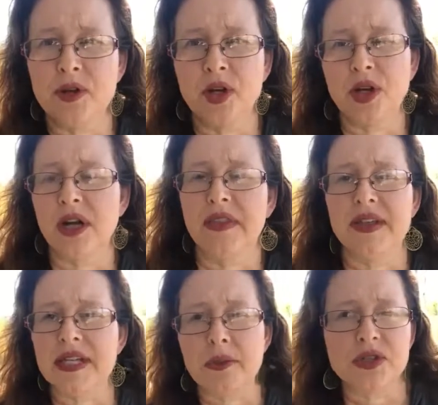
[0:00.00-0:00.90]
put her in
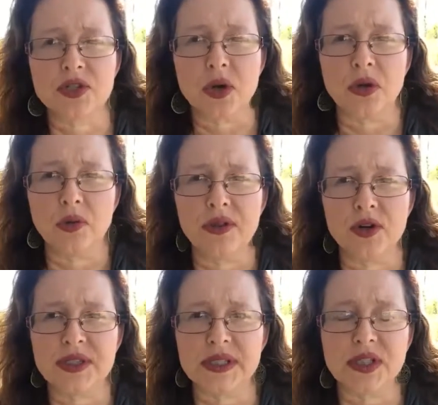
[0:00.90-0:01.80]
the double stroller with
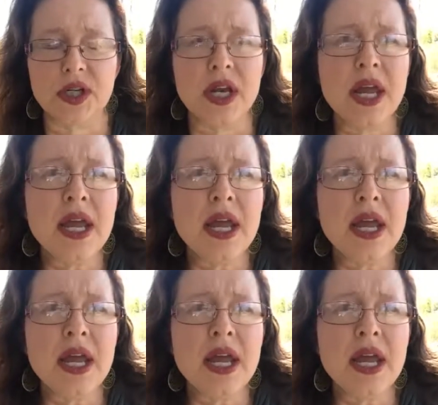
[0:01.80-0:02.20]
her sister.